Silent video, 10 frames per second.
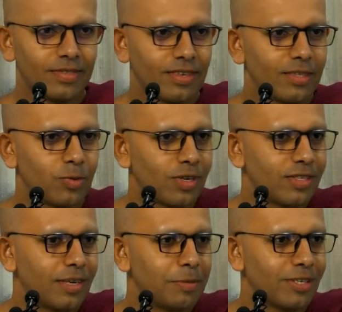That is what
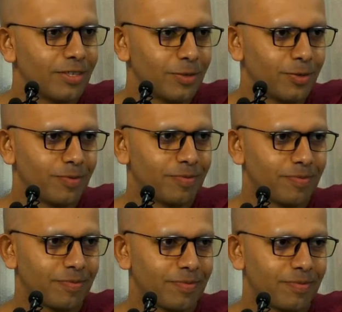it's limited to.
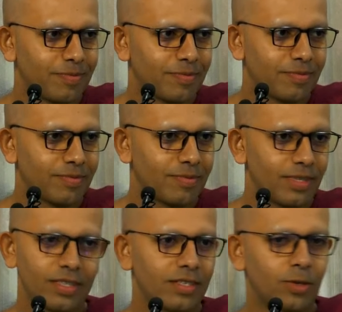
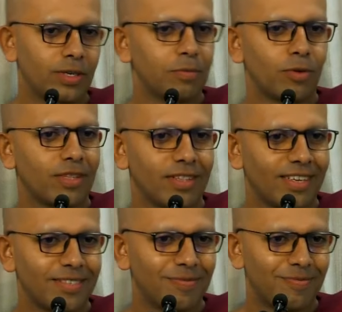It doesn't know any more than
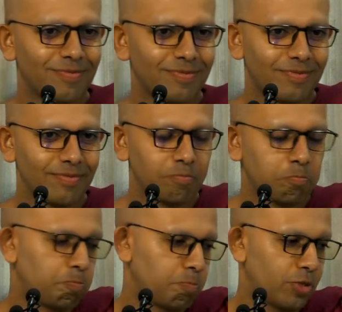that.
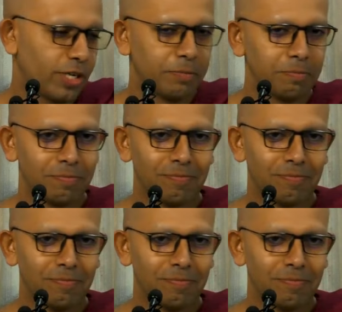Okay.